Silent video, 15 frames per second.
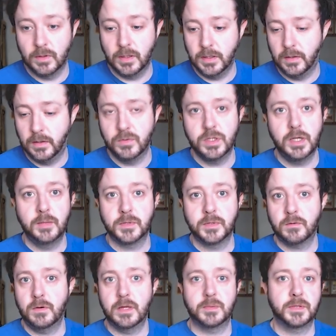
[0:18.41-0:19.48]
like, chips,
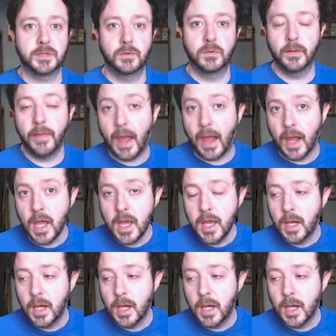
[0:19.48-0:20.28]
crisps, and all of that.